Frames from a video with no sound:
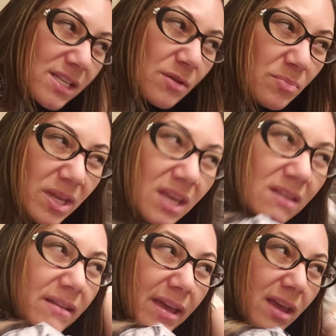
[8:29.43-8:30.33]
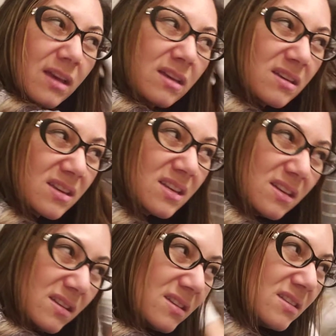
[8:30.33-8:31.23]
to be like
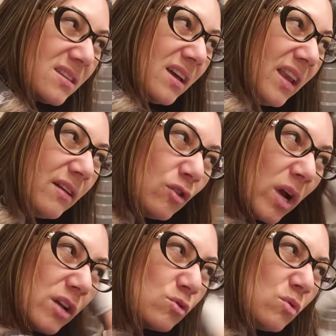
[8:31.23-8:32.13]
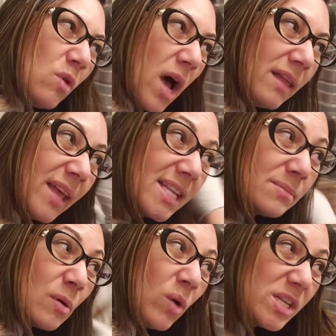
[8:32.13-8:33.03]
kind of gradual highlights,
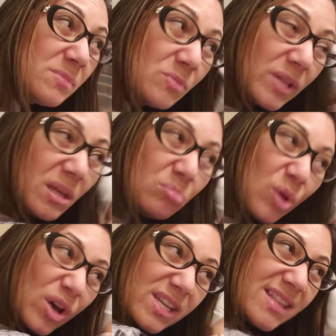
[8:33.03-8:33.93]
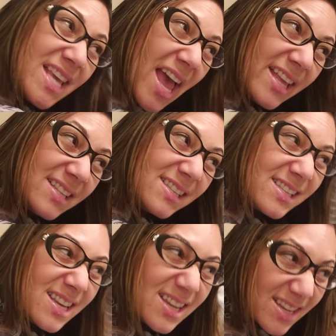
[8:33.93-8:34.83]
and I want it to be really blonde at the ends.
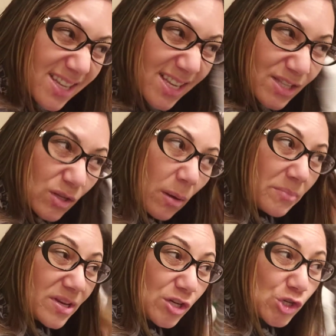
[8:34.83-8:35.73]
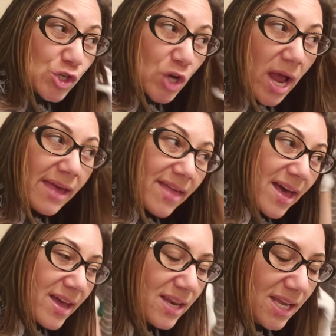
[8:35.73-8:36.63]
So I'm gonna try
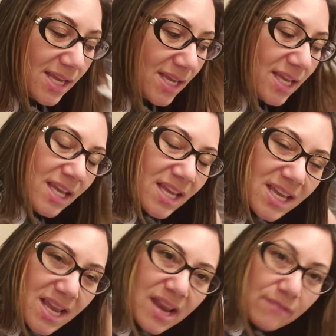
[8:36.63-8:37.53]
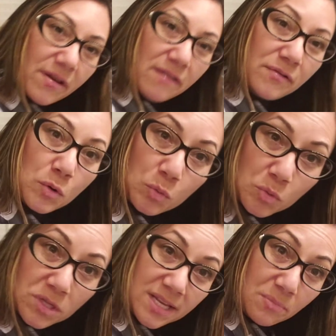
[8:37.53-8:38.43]
that, and if I feel
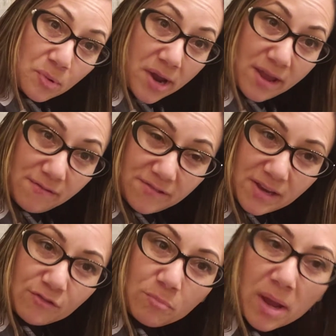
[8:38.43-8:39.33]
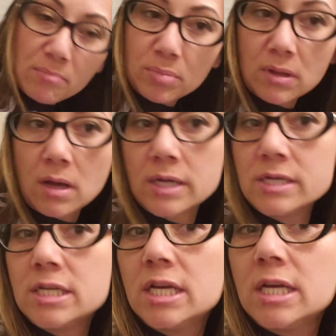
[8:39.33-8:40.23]
really brave, and if my
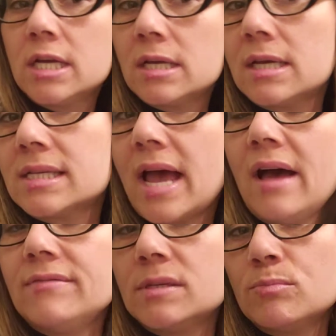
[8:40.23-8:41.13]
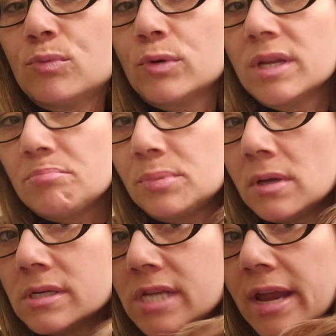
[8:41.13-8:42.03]
blonde, because I have some pretty
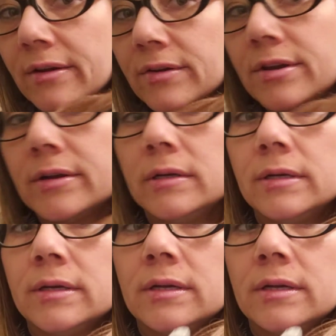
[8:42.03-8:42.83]
blonde hair here,